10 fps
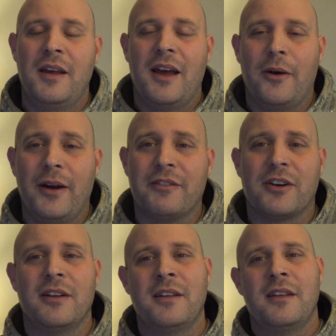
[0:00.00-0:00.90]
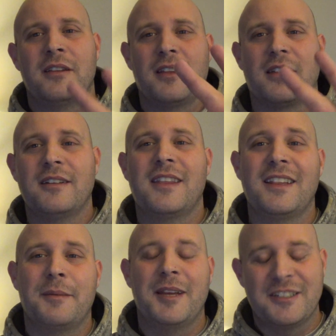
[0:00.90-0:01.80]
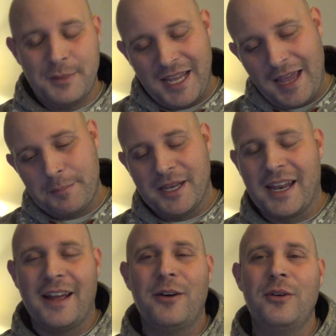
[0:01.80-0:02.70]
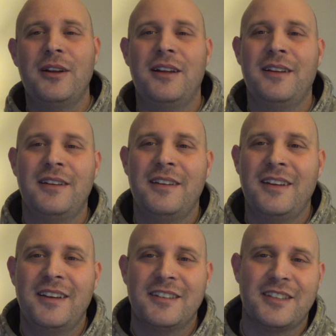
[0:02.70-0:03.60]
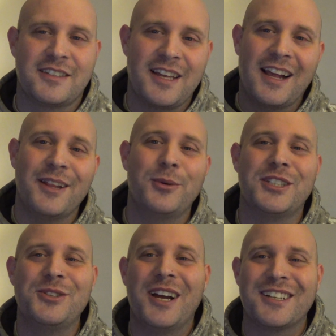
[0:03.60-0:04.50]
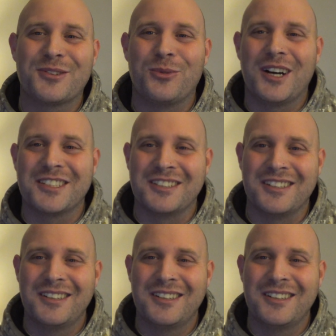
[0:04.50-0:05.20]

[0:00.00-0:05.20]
However, the third thing that makes me happy now is exactly what you guys are watching.